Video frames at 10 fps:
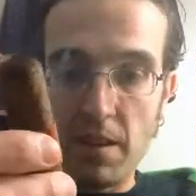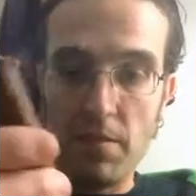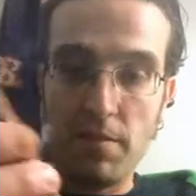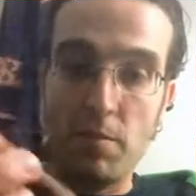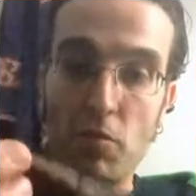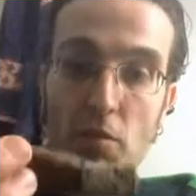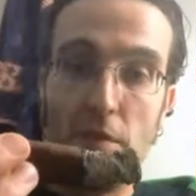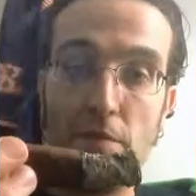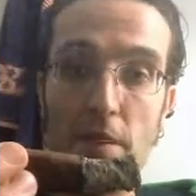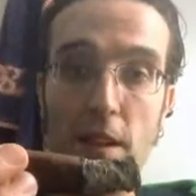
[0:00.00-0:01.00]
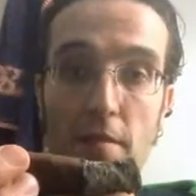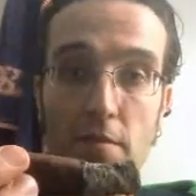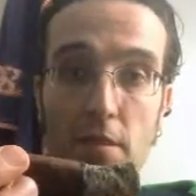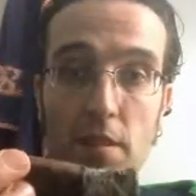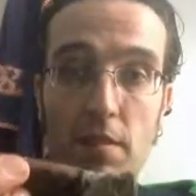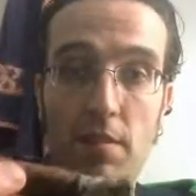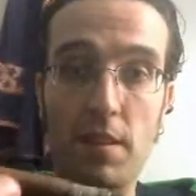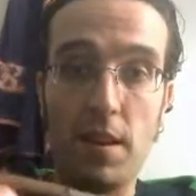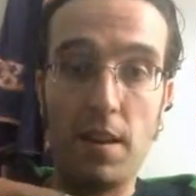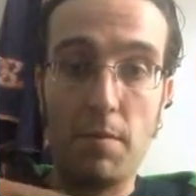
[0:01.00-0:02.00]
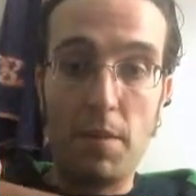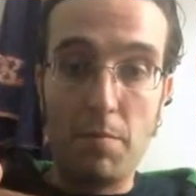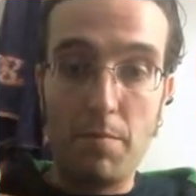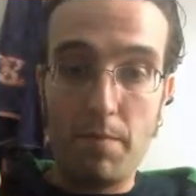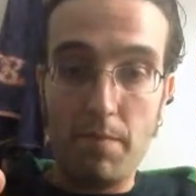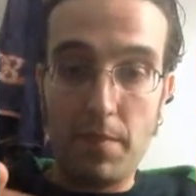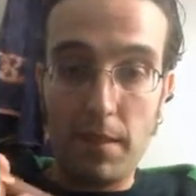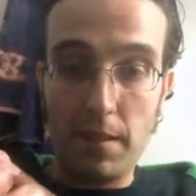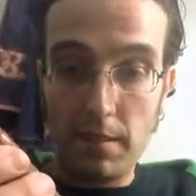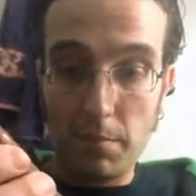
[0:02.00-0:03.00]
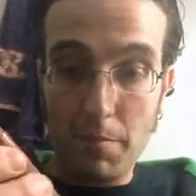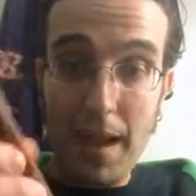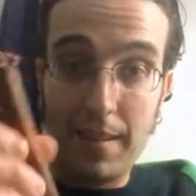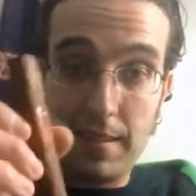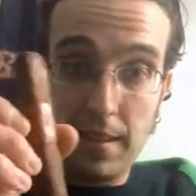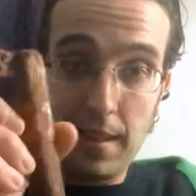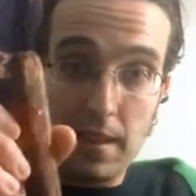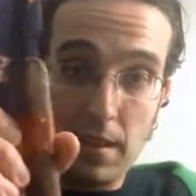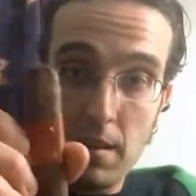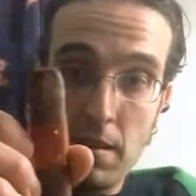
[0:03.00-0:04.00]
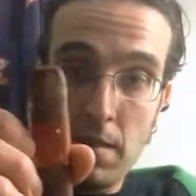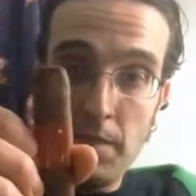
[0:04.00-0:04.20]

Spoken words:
There is some great flavor in this thing. I mean, this is Mexican